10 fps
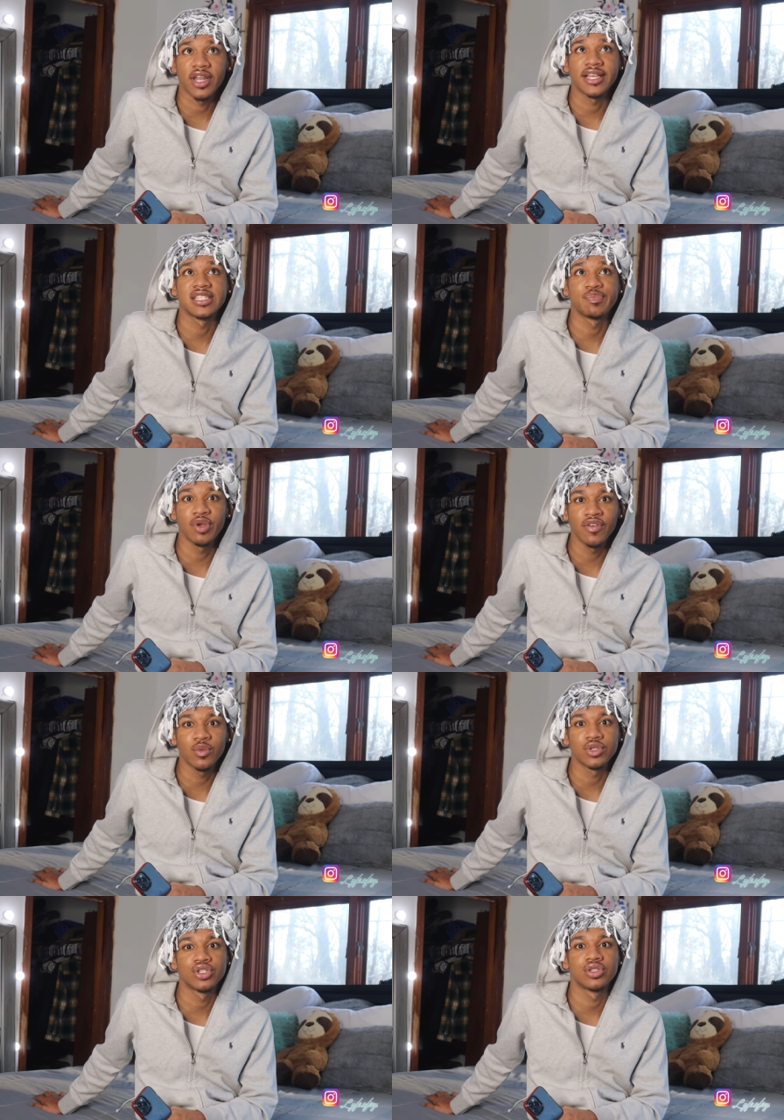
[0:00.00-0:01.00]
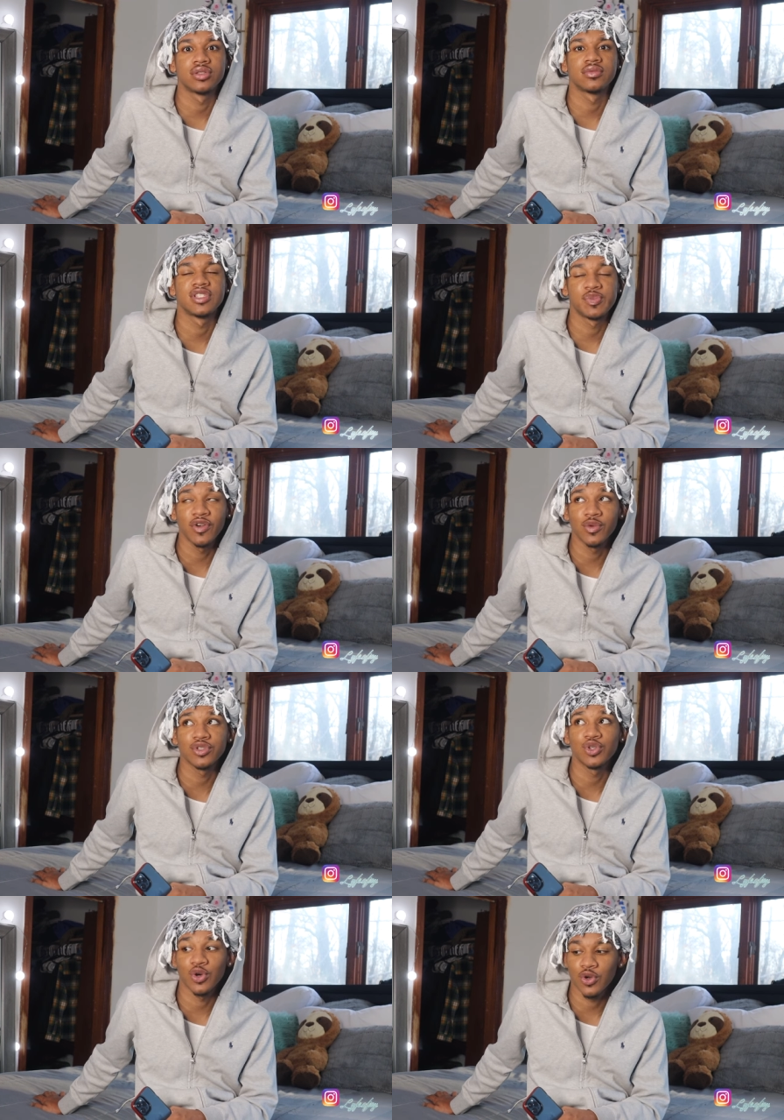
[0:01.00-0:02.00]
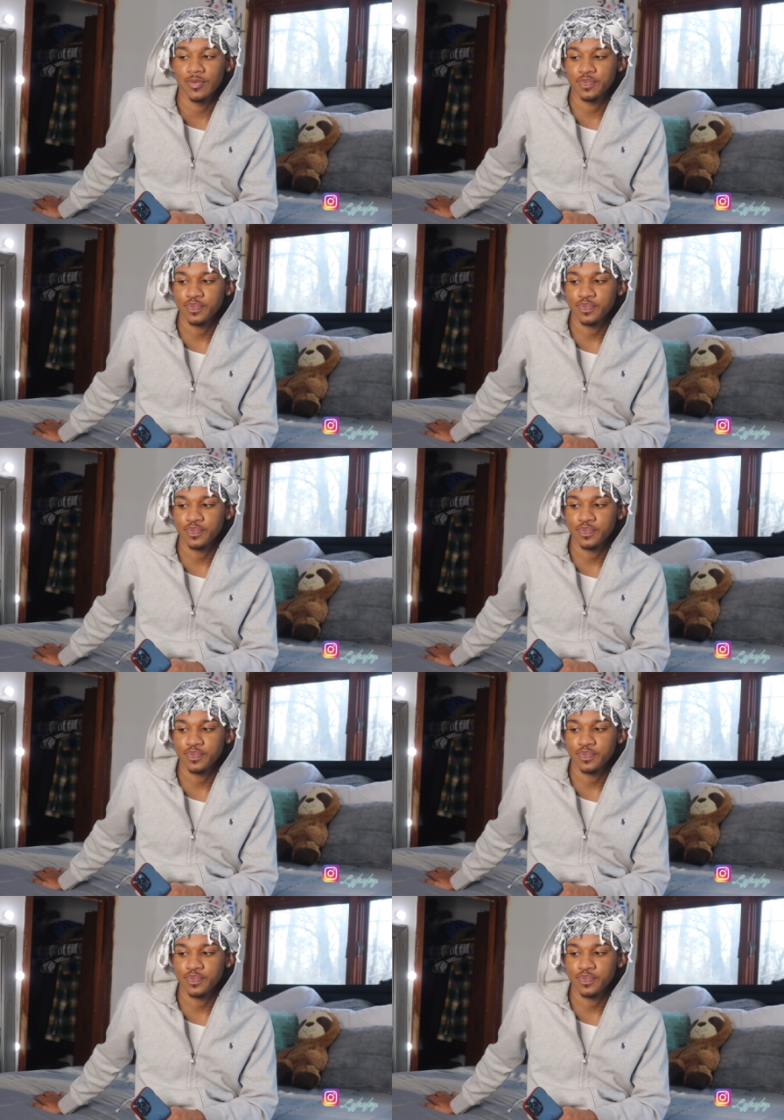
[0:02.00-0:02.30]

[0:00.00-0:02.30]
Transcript: Like, Spirit was, Spirit was tall.